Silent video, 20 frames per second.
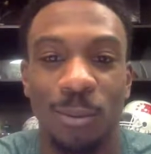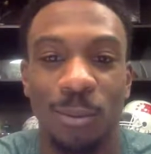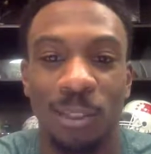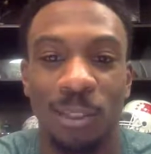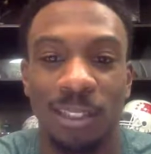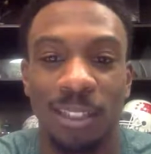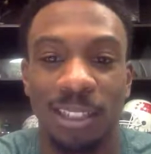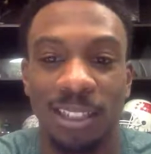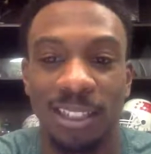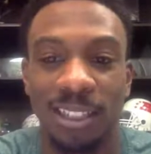
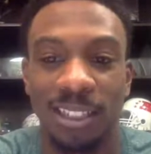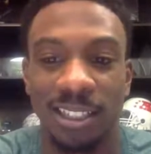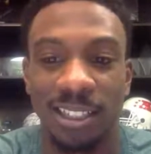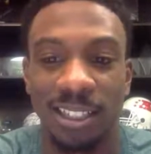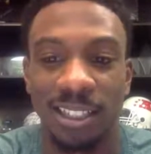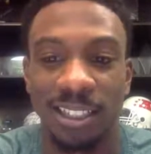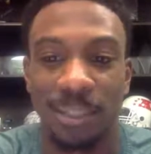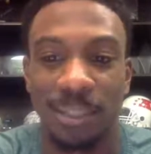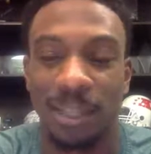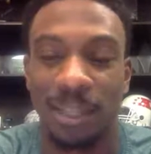And
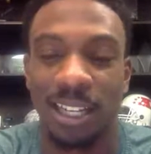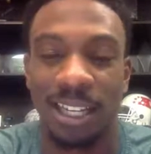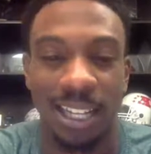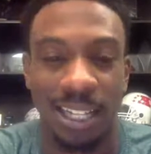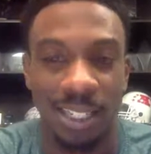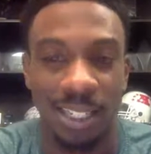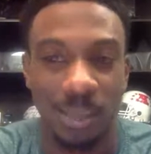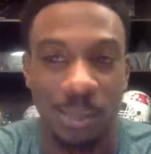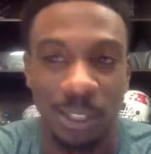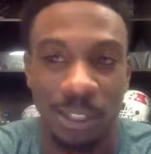he's played a lot
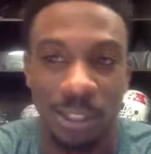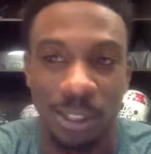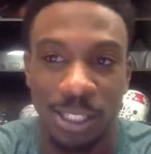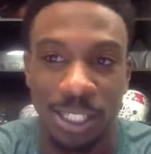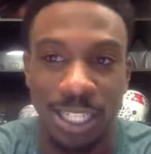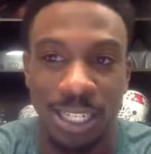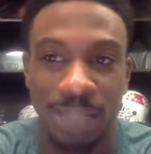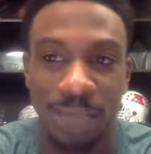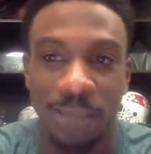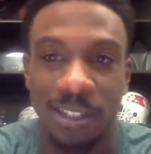of special
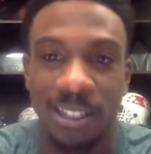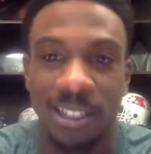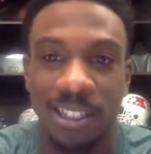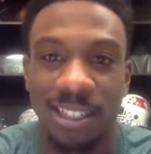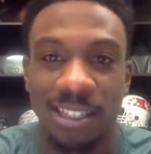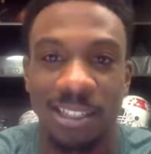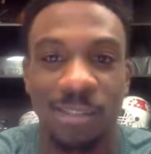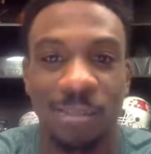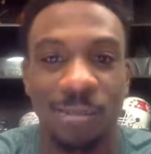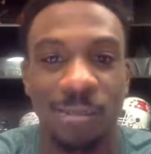teams in
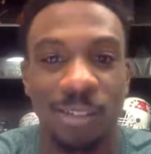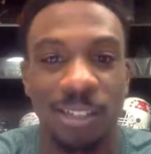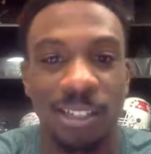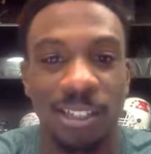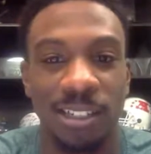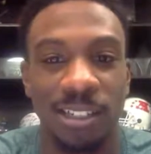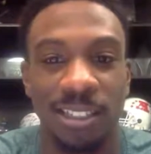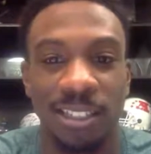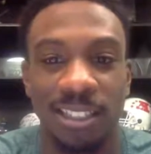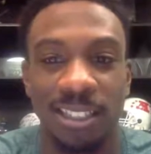his
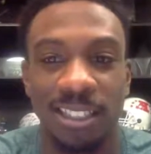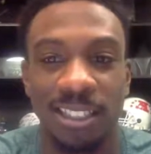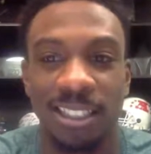career.